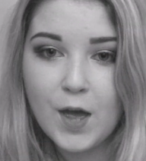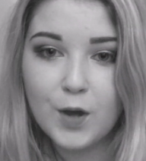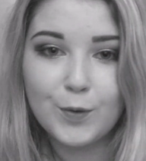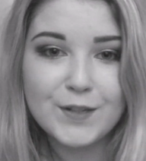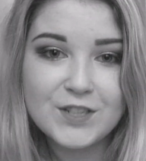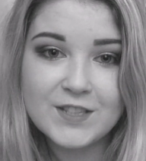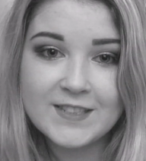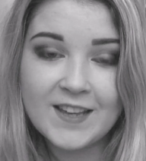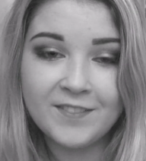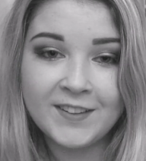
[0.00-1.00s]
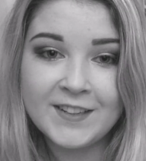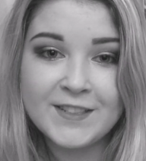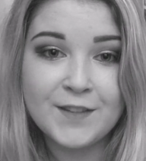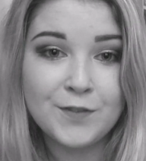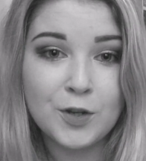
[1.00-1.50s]
Question 7
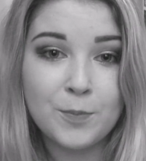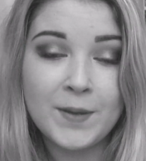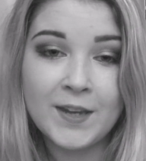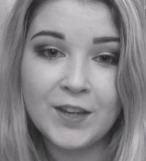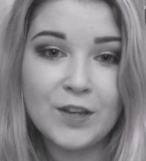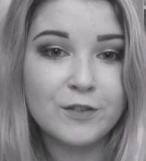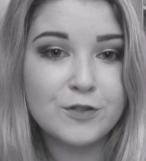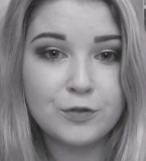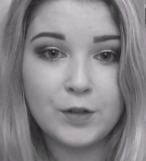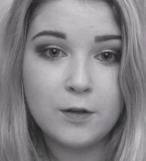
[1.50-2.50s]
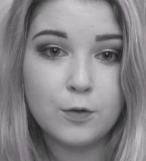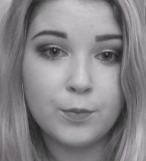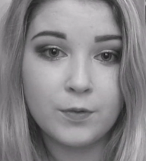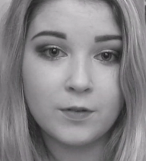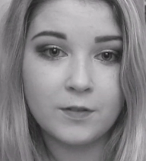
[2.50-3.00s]
is, if you could pick your dream
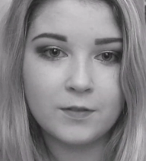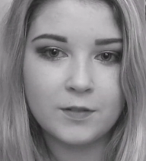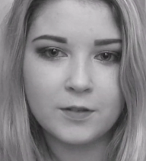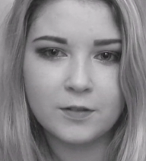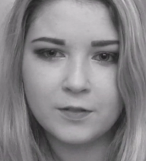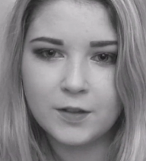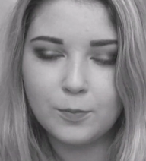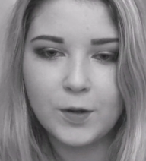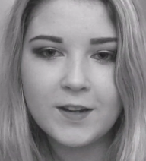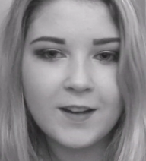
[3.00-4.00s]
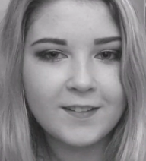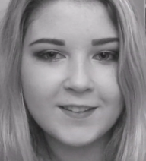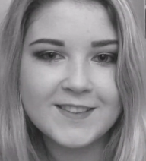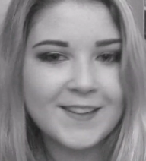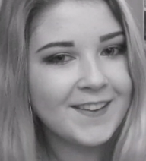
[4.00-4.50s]
career. Why can't
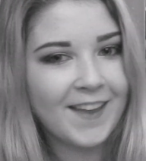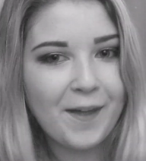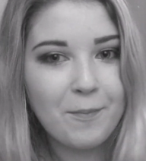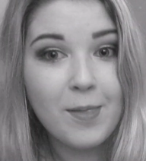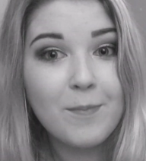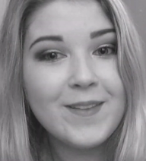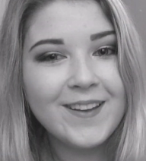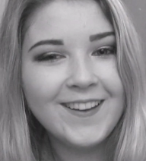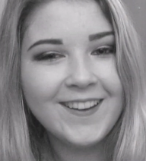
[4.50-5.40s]
I say that?